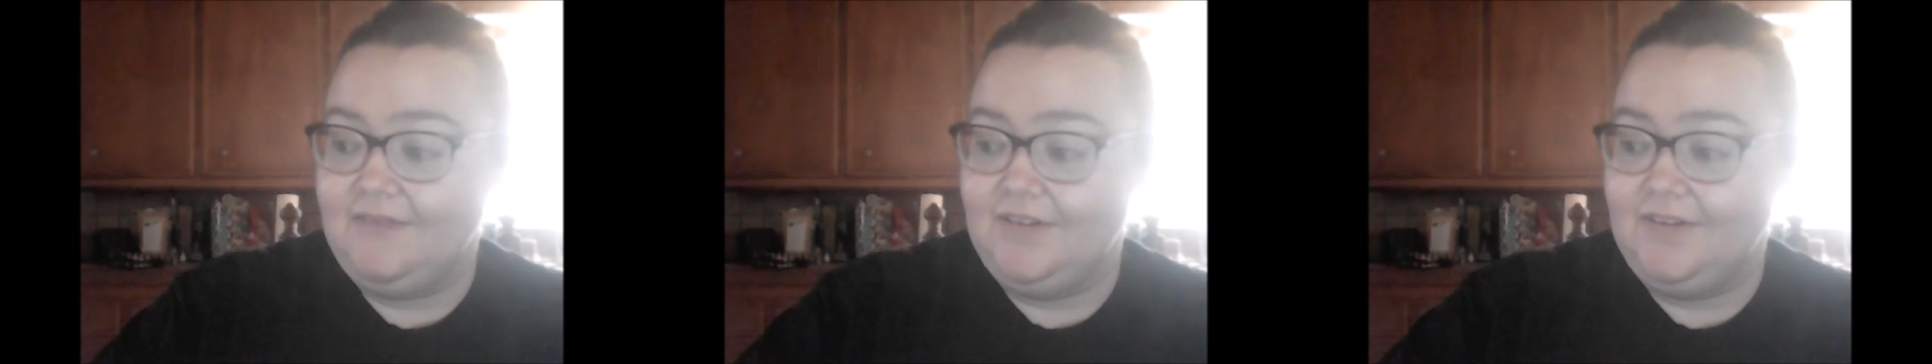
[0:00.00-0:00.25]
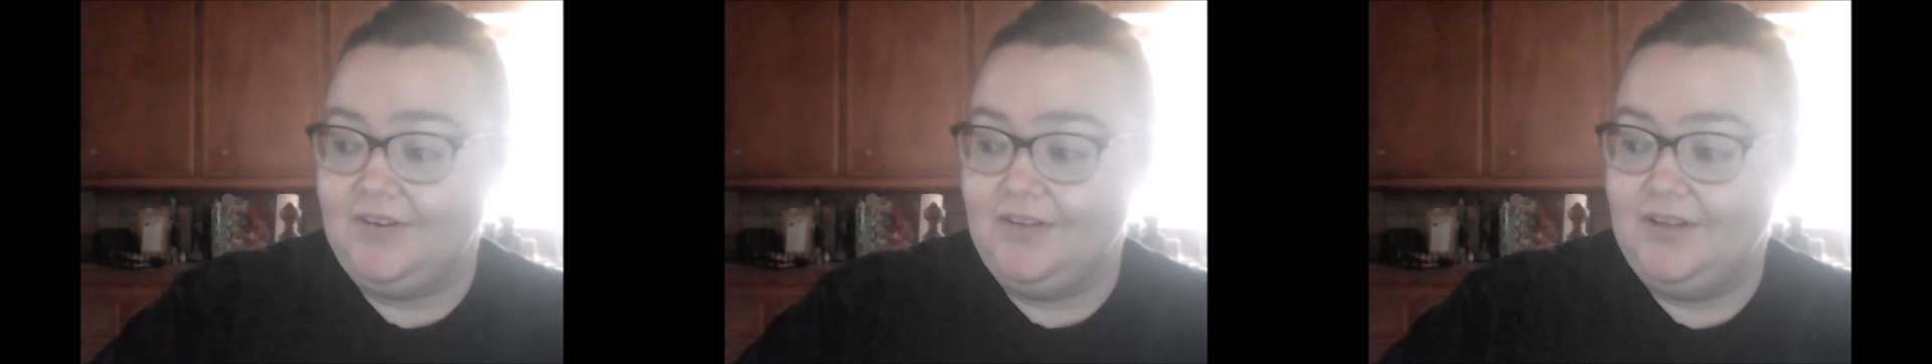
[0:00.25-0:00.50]

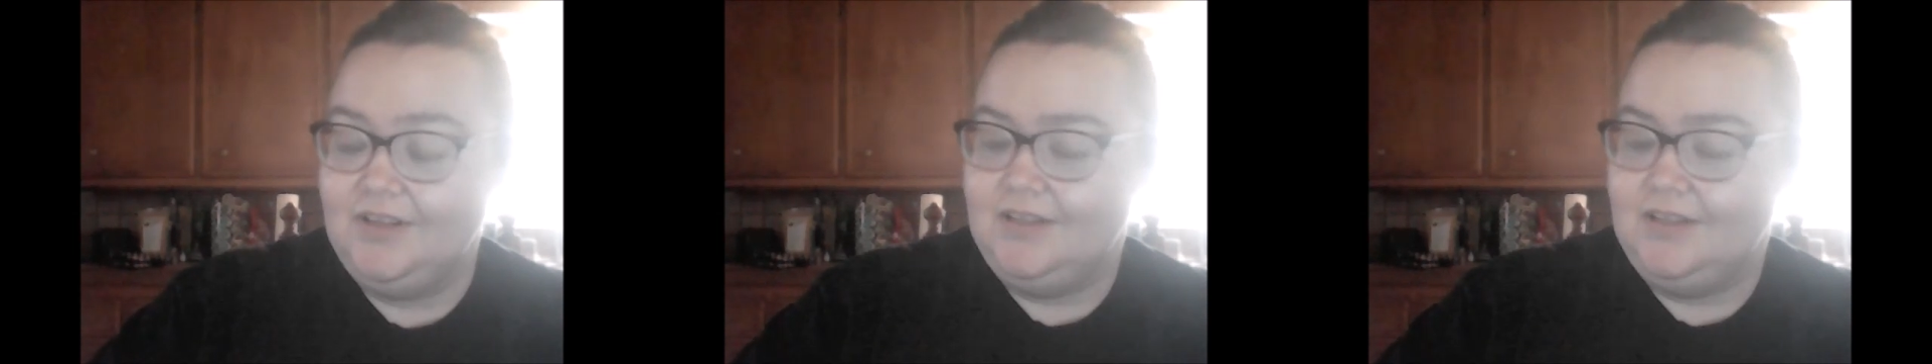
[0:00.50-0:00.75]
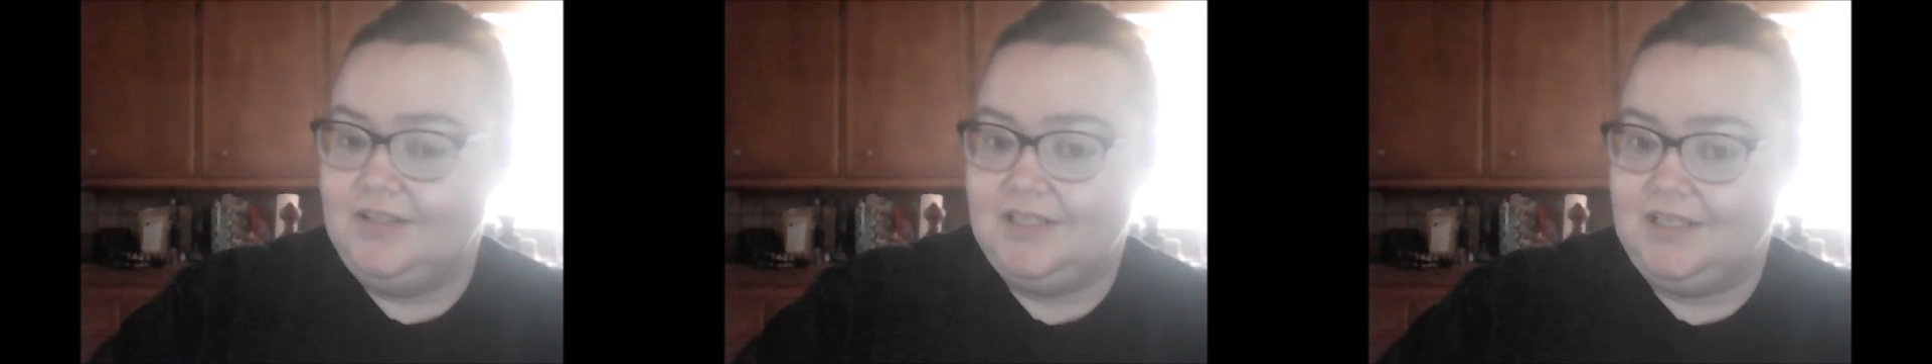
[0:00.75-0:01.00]
feel
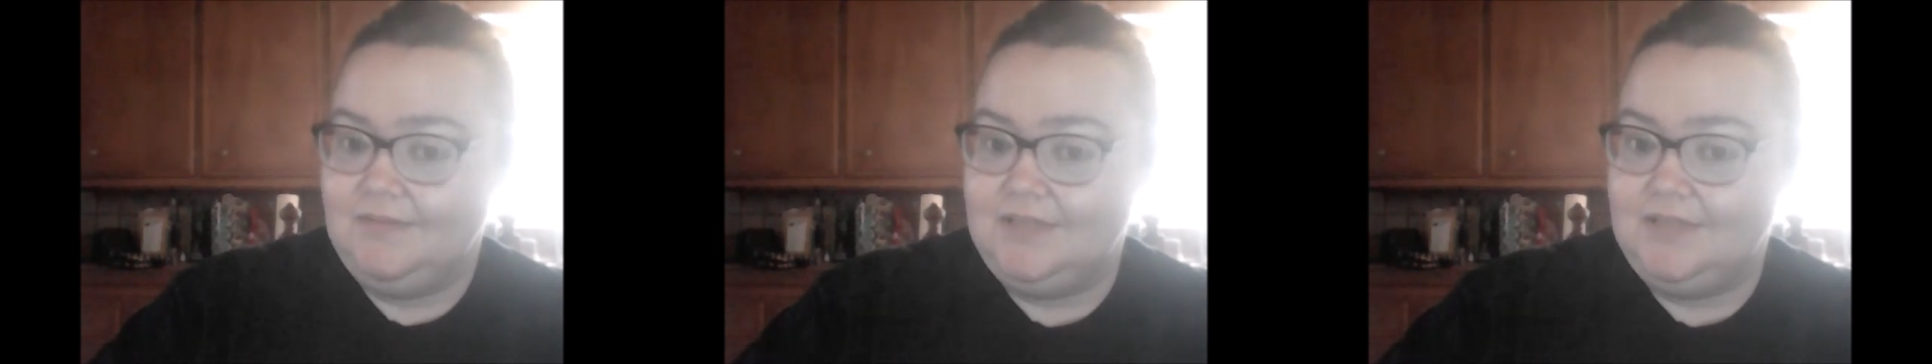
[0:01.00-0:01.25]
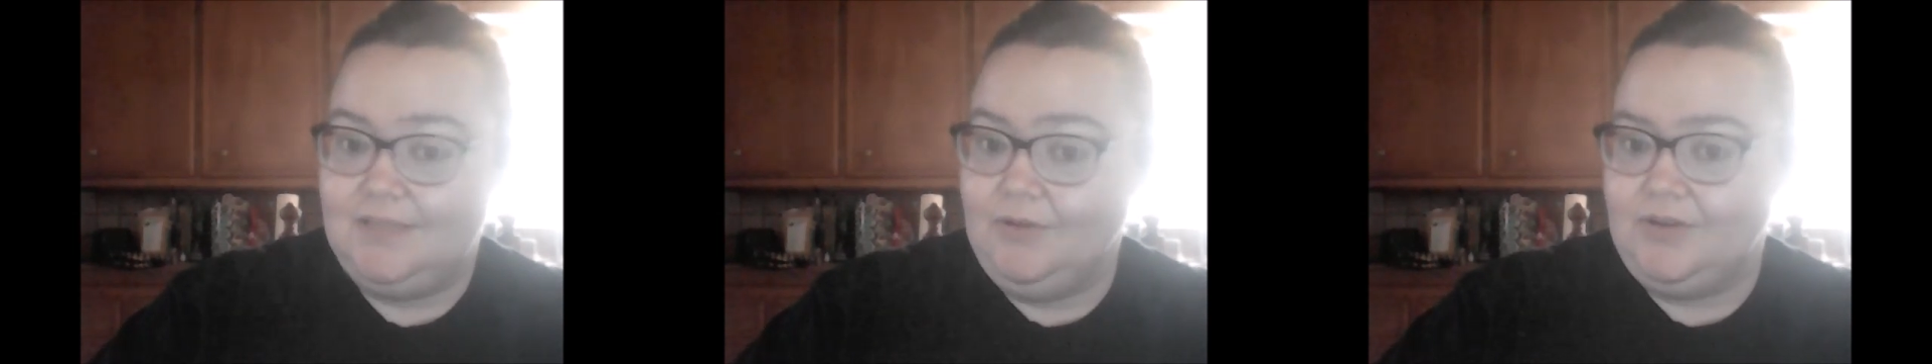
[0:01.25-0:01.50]

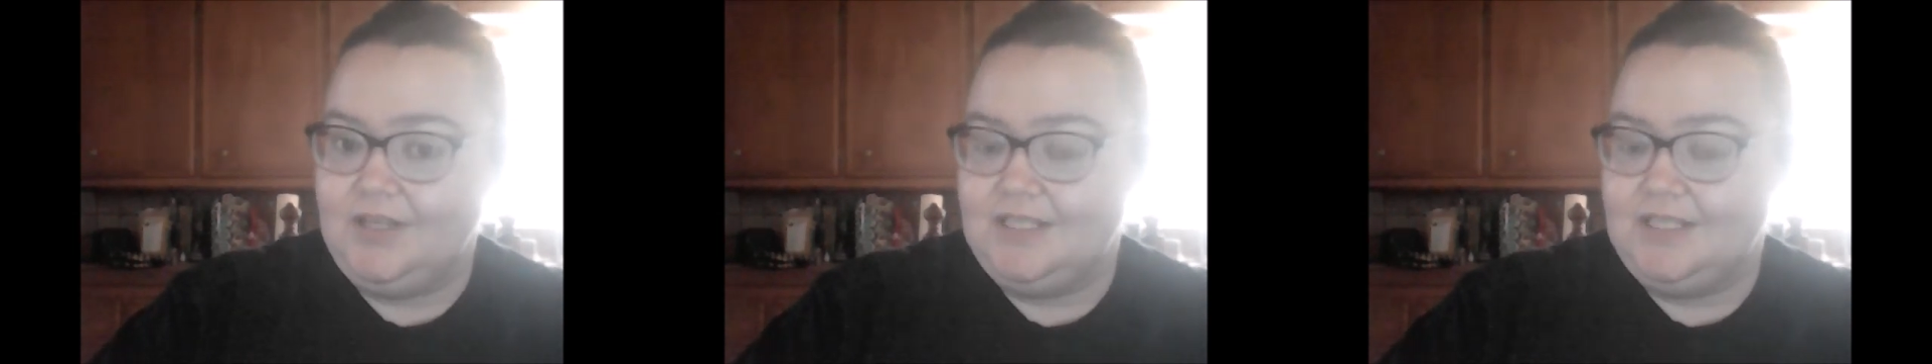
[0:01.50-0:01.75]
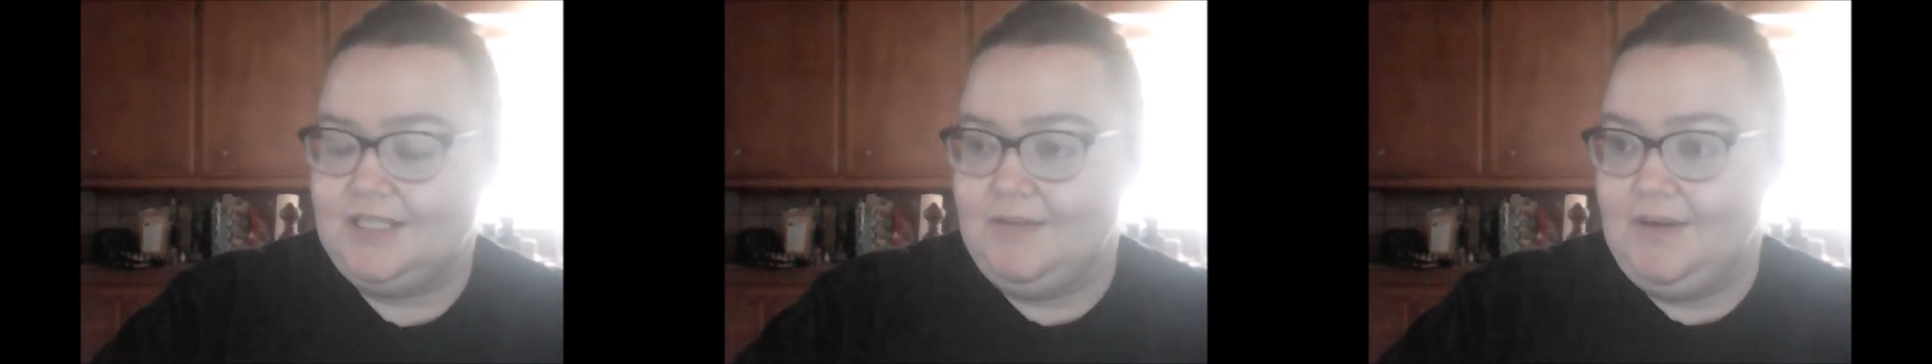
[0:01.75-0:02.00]
similar
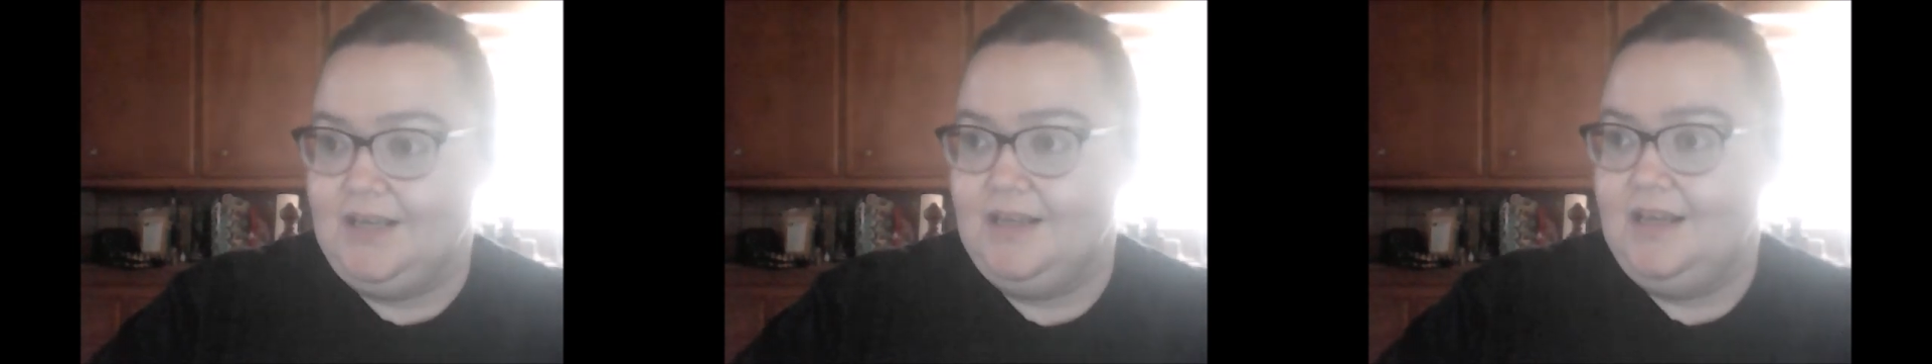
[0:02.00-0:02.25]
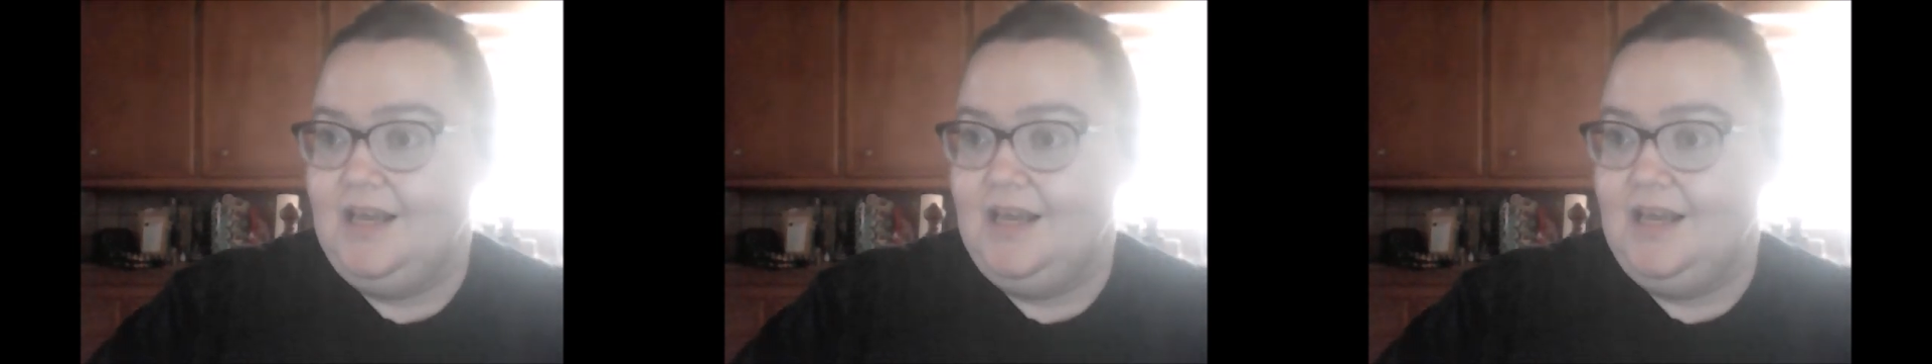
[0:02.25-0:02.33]
things to me.